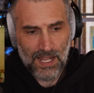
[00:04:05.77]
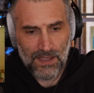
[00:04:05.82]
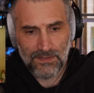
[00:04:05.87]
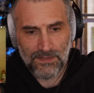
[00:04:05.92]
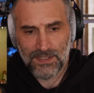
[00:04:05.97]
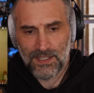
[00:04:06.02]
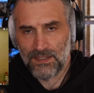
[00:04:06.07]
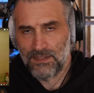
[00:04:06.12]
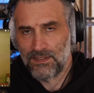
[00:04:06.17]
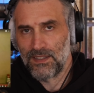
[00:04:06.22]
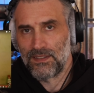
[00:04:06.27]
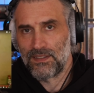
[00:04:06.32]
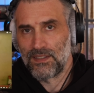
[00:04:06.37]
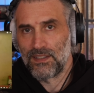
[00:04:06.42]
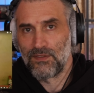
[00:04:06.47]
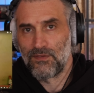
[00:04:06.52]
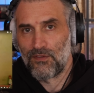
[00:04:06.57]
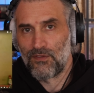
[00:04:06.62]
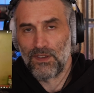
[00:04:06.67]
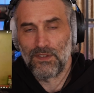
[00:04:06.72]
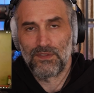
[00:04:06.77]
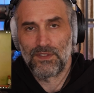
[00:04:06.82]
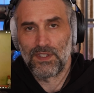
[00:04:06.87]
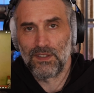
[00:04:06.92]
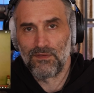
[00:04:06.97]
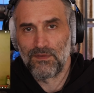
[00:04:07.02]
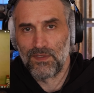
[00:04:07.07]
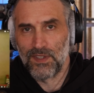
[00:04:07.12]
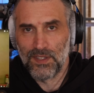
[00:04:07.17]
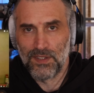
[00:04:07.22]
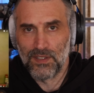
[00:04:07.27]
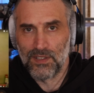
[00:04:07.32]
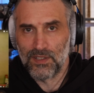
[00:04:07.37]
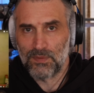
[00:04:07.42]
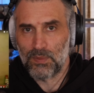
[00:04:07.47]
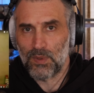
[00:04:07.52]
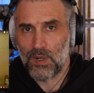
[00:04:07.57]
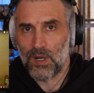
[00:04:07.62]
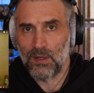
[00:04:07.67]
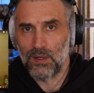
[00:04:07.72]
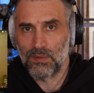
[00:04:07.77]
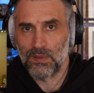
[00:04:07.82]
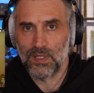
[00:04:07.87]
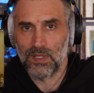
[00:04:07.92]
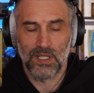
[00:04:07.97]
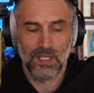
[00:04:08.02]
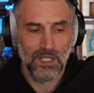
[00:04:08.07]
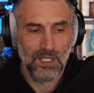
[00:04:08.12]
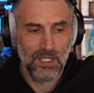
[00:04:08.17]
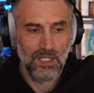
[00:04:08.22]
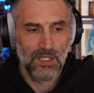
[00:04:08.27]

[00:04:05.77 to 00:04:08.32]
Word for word: I've said this in 15 videos probably.